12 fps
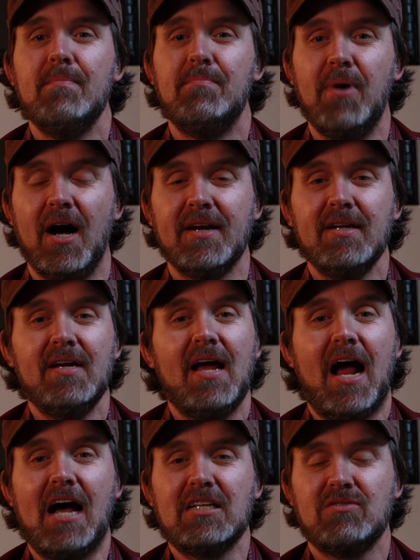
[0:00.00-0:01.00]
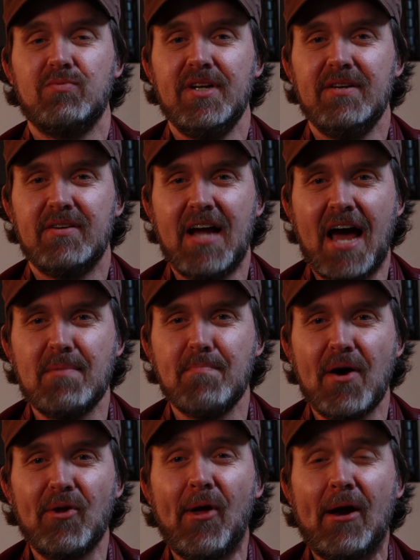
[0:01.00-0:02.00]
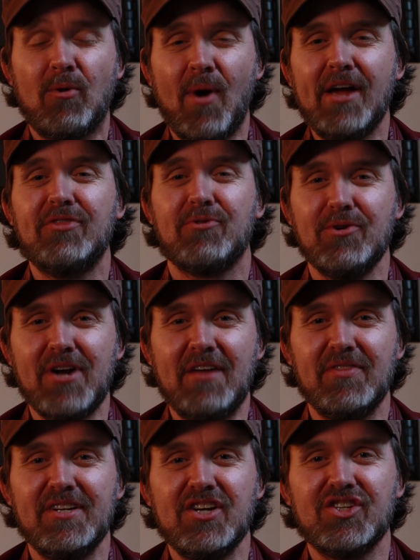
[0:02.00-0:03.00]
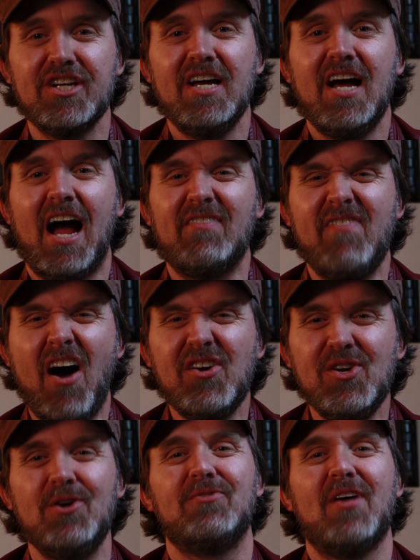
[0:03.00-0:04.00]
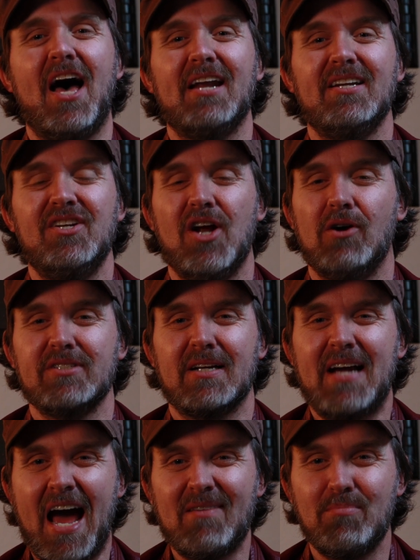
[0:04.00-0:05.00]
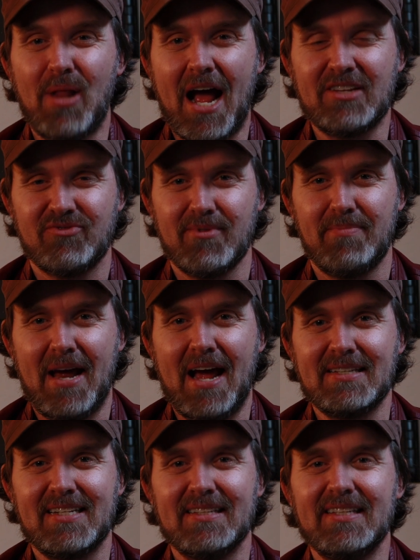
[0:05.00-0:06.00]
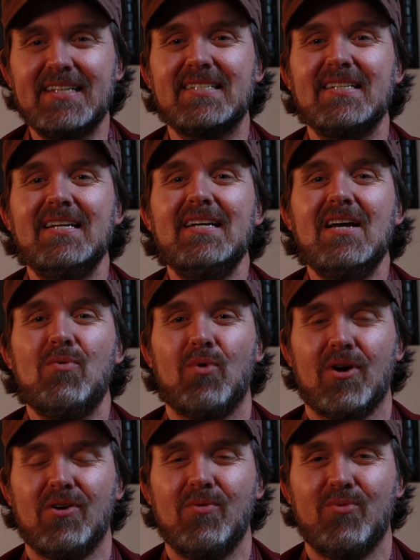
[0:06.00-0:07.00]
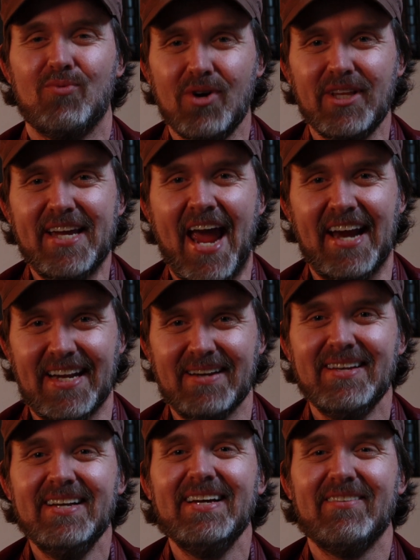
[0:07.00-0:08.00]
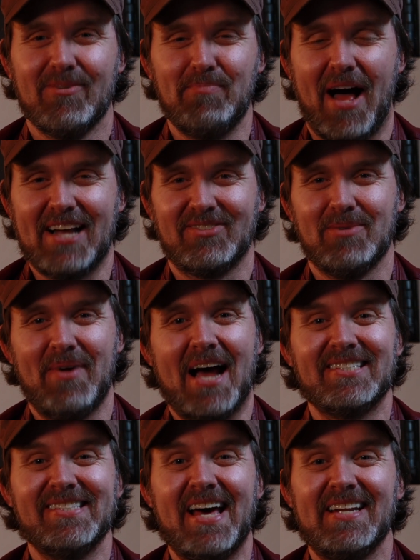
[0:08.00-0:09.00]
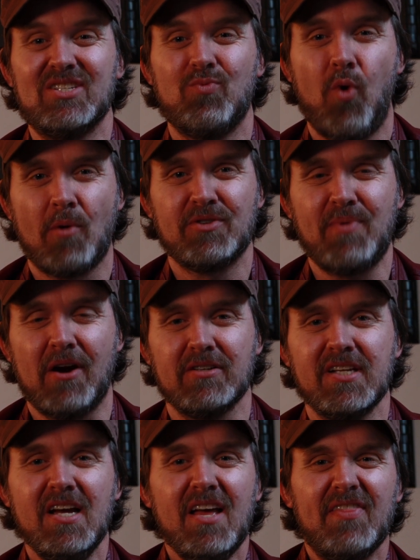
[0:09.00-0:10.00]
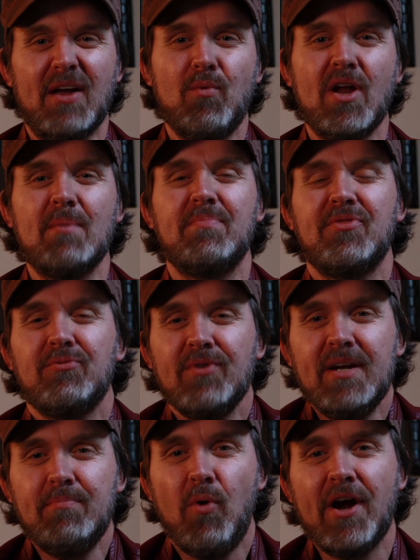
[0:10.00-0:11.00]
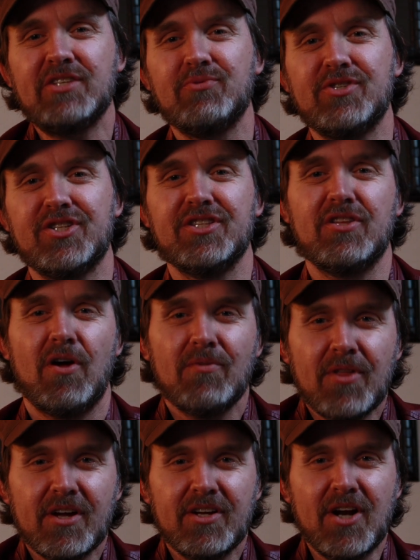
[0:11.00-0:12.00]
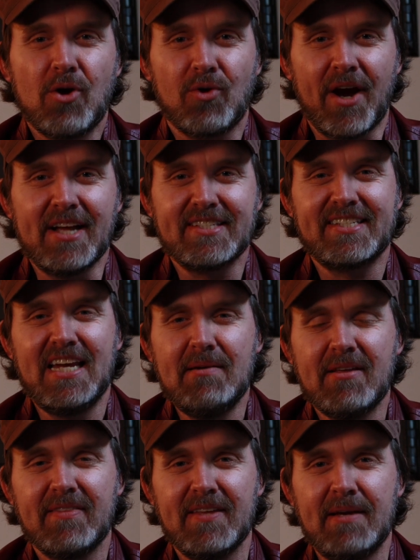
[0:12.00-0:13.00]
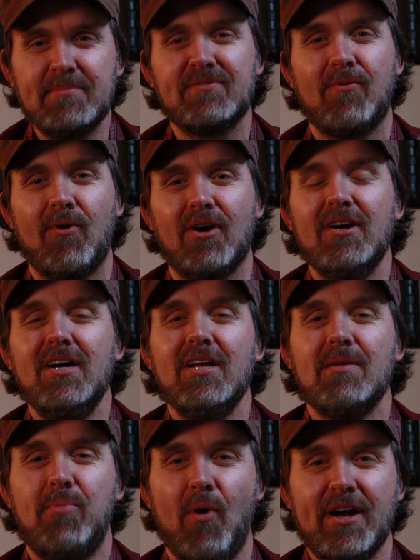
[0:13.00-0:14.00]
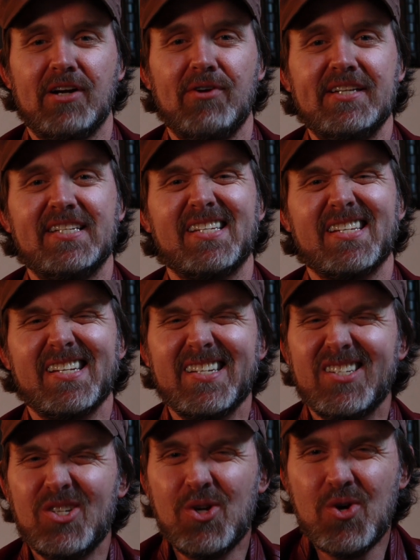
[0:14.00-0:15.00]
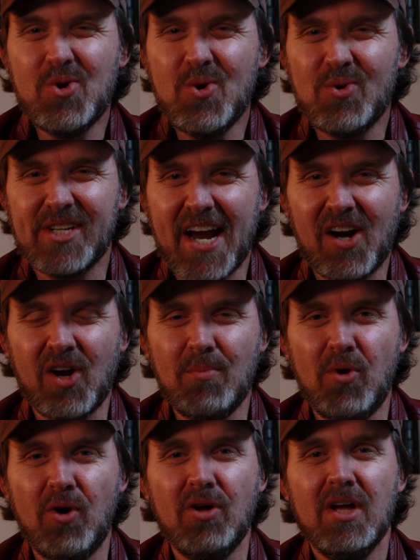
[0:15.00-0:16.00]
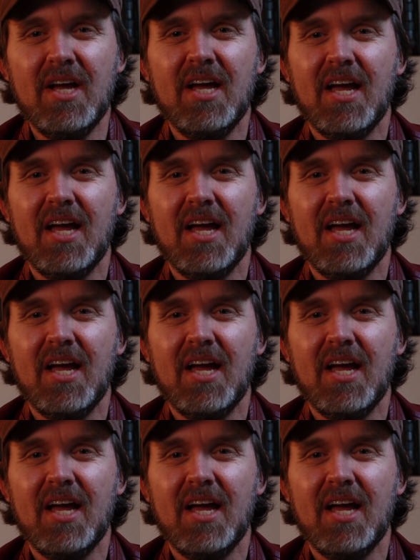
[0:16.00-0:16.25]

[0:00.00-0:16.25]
But as we kind of muddle our way through 9th edition, I found a unit that, is a kind of blast from the past, at least. We're really hated for blast from the past, and that is Warp Spires. They went up 3 points, which in the grand scheme of themes for the point increases isn't too terrible.